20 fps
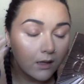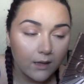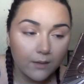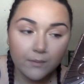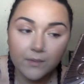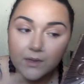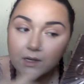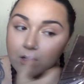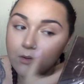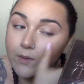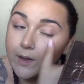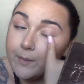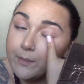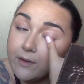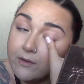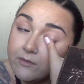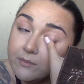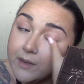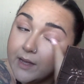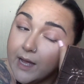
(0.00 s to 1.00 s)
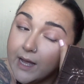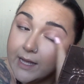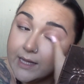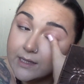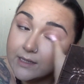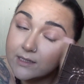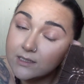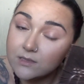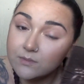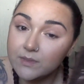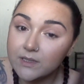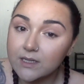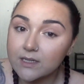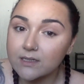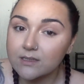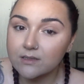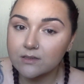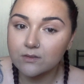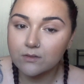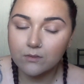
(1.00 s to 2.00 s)
I'm gonna wipe off my eyelids
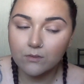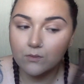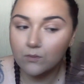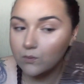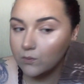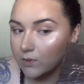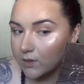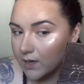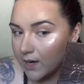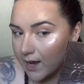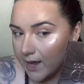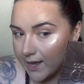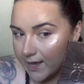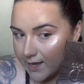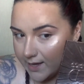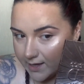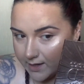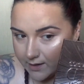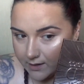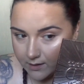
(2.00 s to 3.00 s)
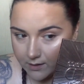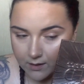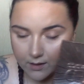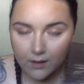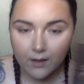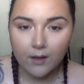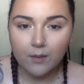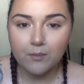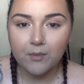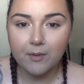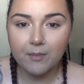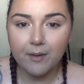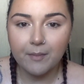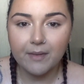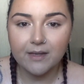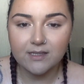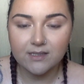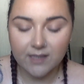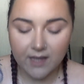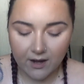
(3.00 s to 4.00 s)
because when I put my
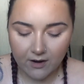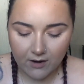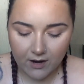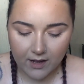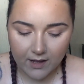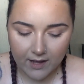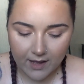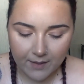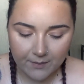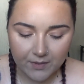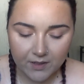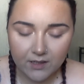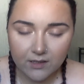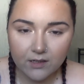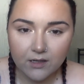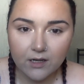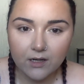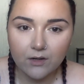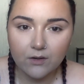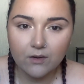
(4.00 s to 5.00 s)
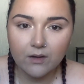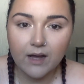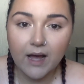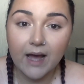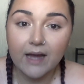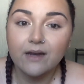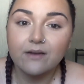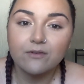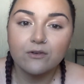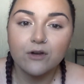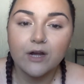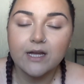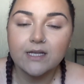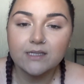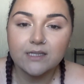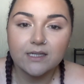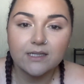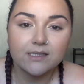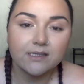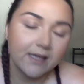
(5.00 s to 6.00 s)
mascara, I'm gonna go kind of crazy
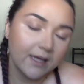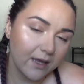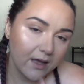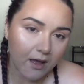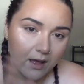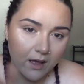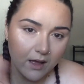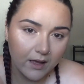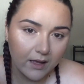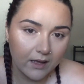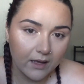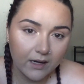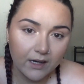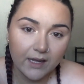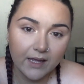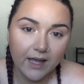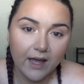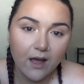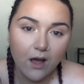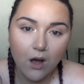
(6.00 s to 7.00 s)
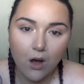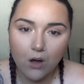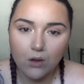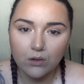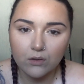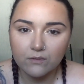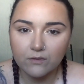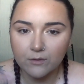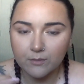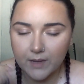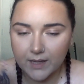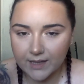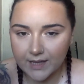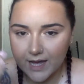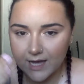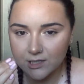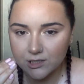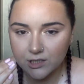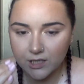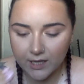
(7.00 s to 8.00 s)
and it's gonna get all over my
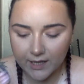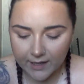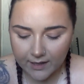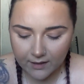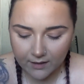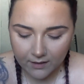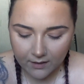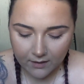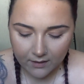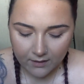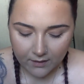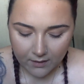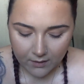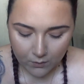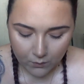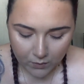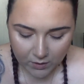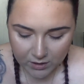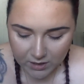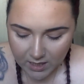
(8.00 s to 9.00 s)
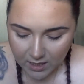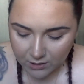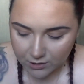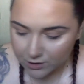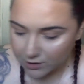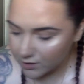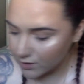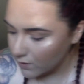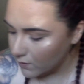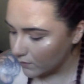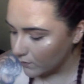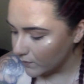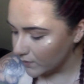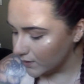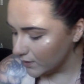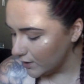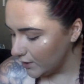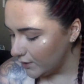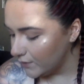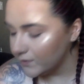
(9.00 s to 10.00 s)
lash line, which I'll just go in with a
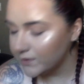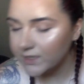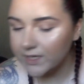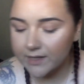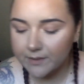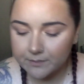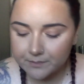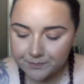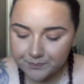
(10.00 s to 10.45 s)
Q-tip